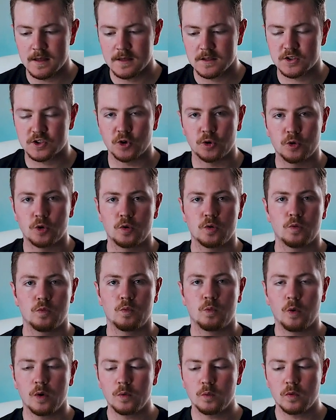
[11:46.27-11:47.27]
So,
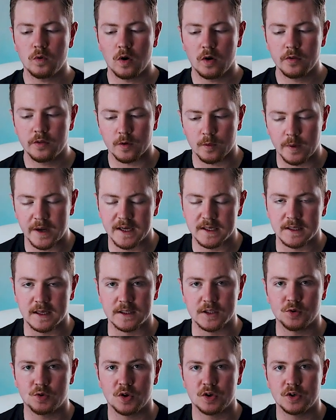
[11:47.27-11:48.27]
one other way
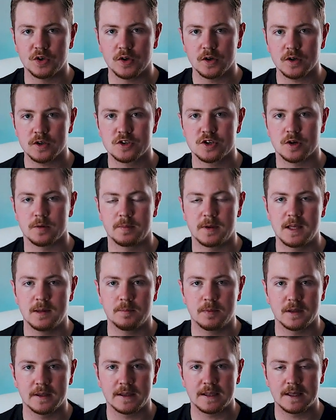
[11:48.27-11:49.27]
that you can nurture
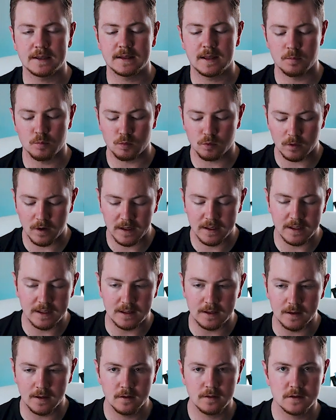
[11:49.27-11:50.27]
people and get them
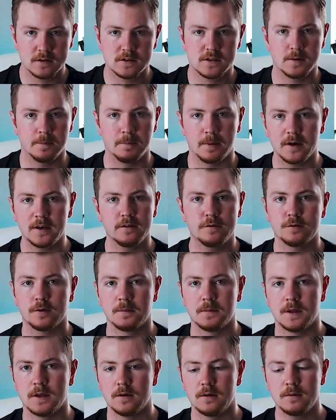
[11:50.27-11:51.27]
ready to buy
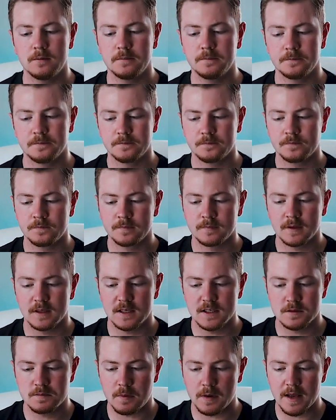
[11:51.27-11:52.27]
from you
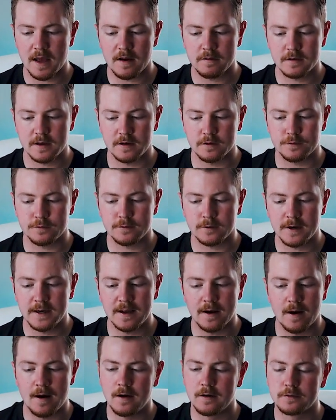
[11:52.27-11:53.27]
is by having a
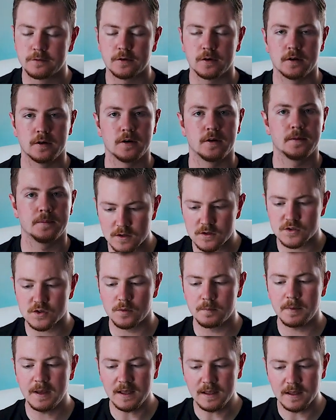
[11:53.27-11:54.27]
free offer. So
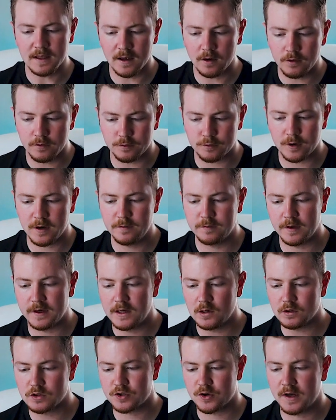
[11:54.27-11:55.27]
making out a free
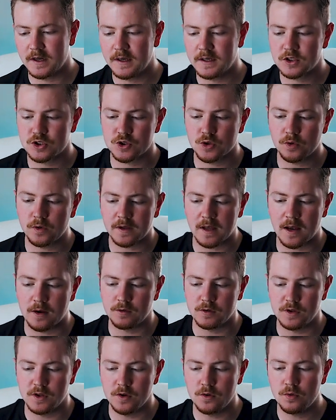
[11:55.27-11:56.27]
video training showing how
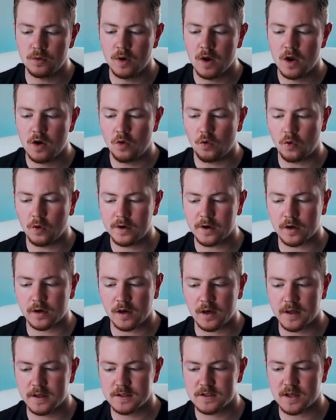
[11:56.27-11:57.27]
you or your
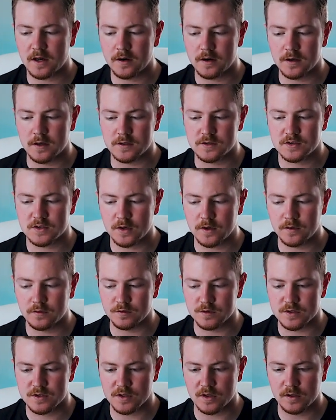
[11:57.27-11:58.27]
clients got a certain
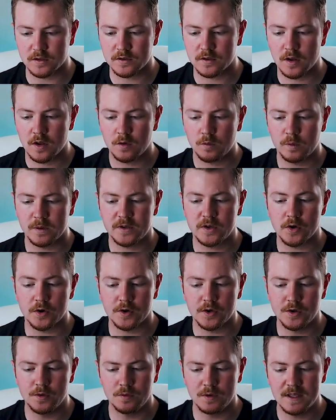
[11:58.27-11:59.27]
result with your
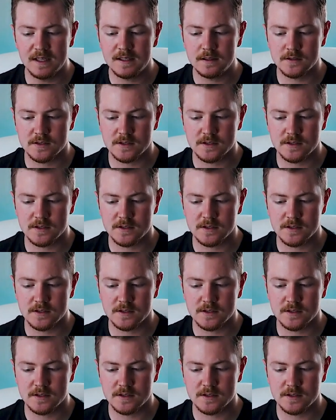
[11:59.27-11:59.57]
unique